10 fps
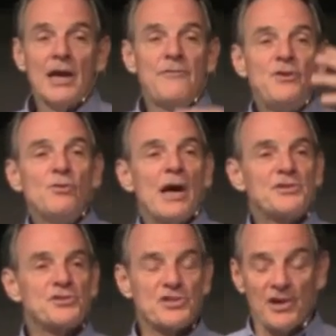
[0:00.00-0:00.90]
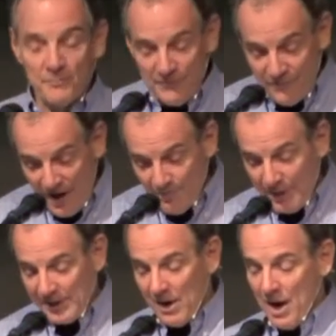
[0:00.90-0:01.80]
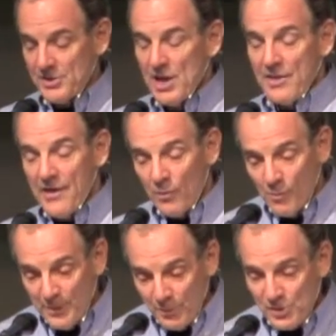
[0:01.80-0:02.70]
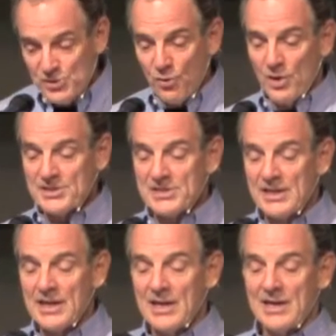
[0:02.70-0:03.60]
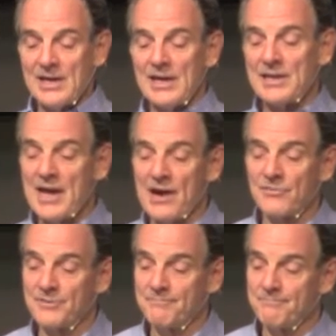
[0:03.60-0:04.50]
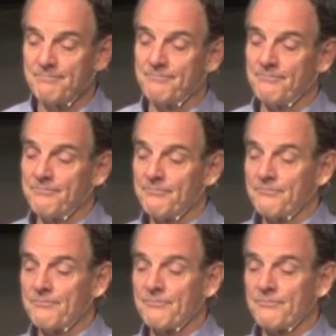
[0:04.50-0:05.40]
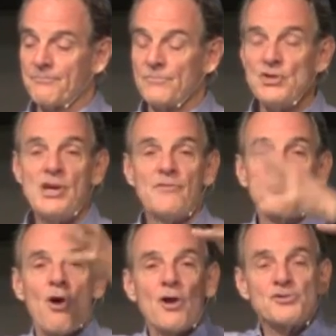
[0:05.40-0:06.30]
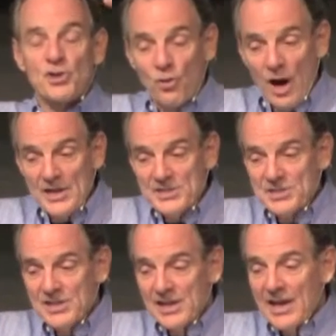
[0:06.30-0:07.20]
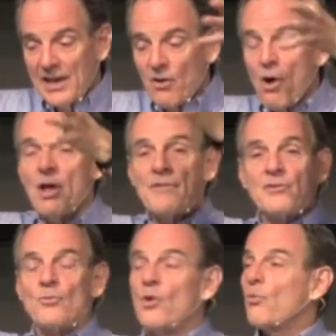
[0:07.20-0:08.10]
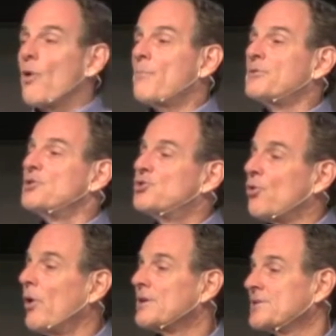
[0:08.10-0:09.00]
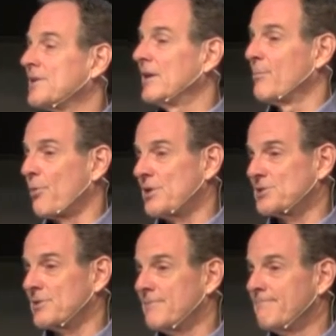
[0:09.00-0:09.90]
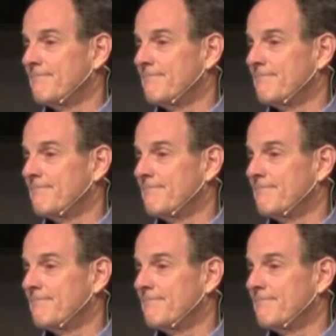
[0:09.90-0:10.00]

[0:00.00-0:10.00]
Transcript: If you let yourself be found by God, there will be rejoicing in heaven. You give your heart to Christ, and all heaven will erupt in joyous celebration.